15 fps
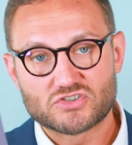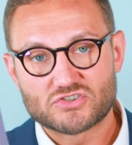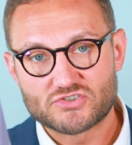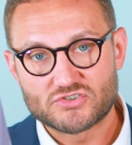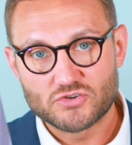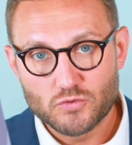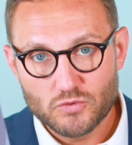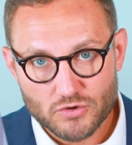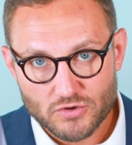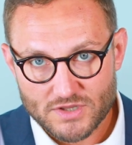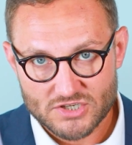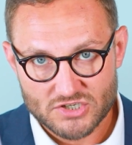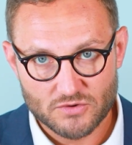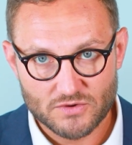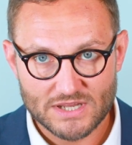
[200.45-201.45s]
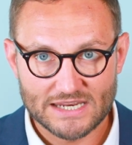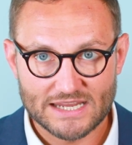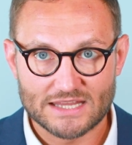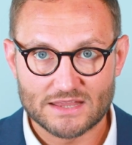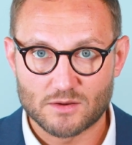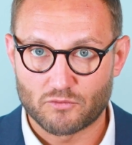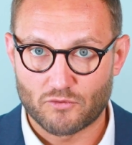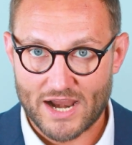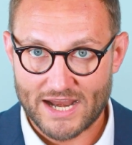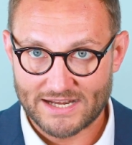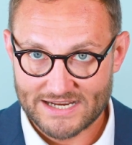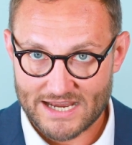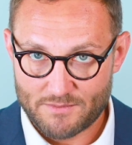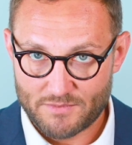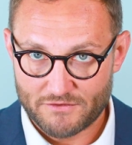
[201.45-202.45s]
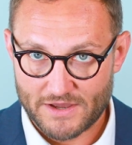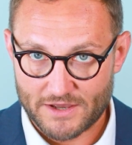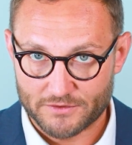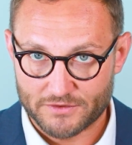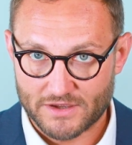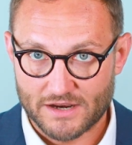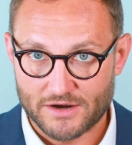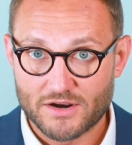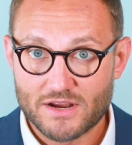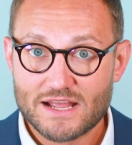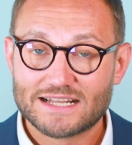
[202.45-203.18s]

sooner that you can get the right type of healthcare,